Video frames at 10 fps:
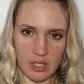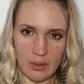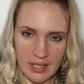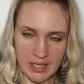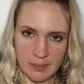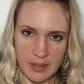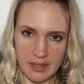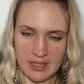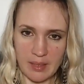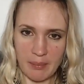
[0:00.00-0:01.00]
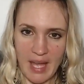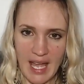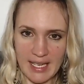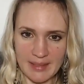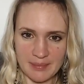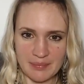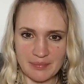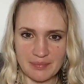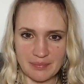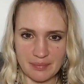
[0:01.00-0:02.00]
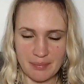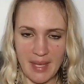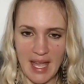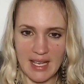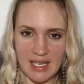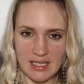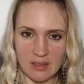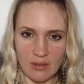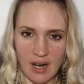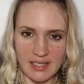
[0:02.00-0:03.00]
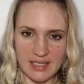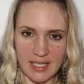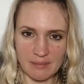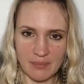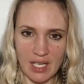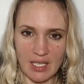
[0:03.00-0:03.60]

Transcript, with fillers: You are experiencing pain pain is arising,